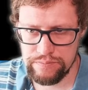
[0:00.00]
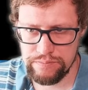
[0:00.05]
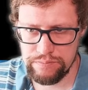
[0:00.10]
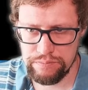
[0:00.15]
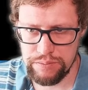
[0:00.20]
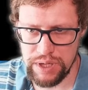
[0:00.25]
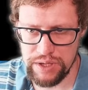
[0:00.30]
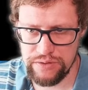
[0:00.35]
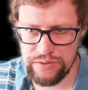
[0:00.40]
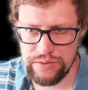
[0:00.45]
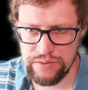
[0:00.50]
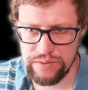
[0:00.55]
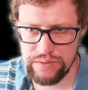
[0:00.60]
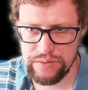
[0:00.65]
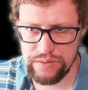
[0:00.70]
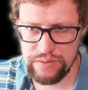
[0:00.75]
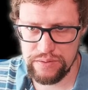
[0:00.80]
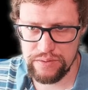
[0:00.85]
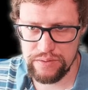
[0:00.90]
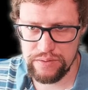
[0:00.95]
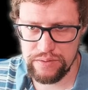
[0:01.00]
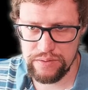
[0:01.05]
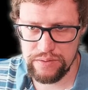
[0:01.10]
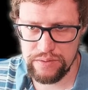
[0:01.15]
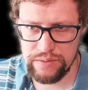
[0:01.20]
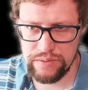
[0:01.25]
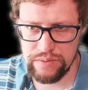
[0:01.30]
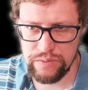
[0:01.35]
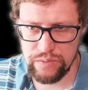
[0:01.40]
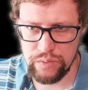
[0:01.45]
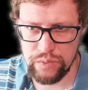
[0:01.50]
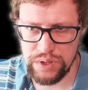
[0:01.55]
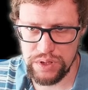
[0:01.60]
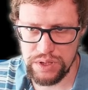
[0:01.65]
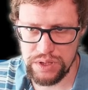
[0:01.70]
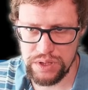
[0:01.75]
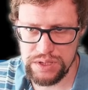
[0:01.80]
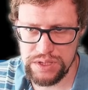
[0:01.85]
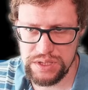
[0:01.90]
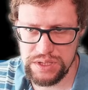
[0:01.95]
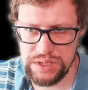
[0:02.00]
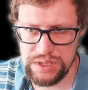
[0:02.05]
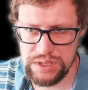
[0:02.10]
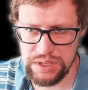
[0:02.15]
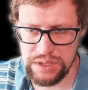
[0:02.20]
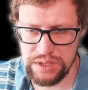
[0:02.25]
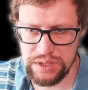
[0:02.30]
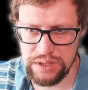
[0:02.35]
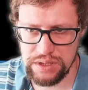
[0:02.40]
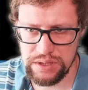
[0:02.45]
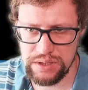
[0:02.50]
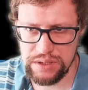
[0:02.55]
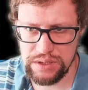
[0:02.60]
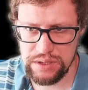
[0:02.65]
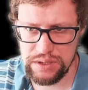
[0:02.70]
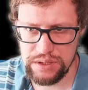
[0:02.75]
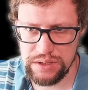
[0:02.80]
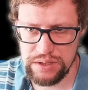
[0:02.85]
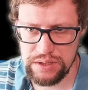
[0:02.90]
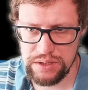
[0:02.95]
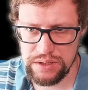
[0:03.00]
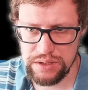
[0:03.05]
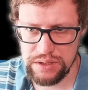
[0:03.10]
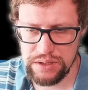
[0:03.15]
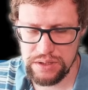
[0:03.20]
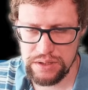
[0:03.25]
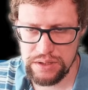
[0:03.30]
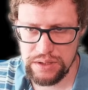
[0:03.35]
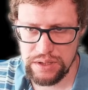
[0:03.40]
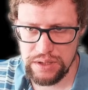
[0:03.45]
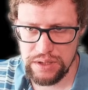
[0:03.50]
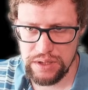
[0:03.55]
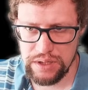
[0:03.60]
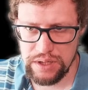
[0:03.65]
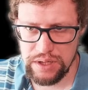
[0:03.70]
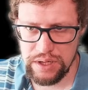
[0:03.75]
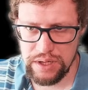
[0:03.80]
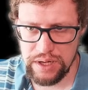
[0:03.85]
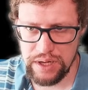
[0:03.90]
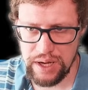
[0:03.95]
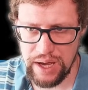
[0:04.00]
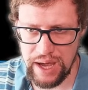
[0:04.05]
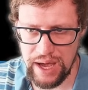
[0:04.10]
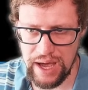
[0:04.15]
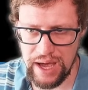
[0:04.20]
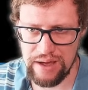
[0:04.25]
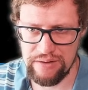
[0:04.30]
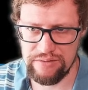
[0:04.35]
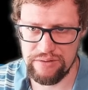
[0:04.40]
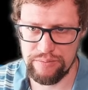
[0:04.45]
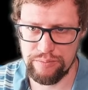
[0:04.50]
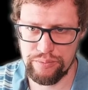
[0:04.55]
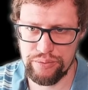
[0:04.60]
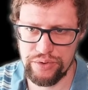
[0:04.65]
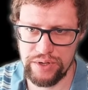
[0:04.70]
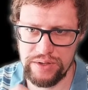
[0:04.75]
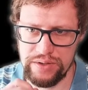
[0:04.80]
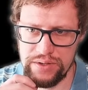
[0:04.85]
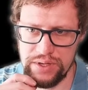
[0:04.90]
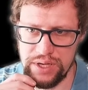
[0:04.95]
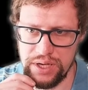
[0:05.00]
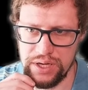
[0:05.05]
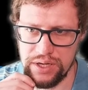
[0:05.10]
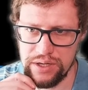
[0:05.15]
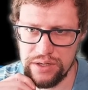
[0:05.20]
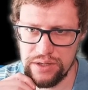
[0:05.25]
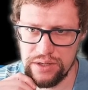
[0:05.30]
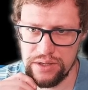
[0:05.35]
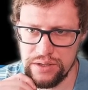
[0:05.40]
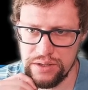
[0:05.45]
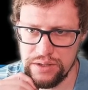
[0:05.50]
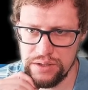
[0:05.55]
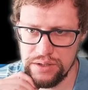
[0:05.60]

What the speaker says: But we still have a print here.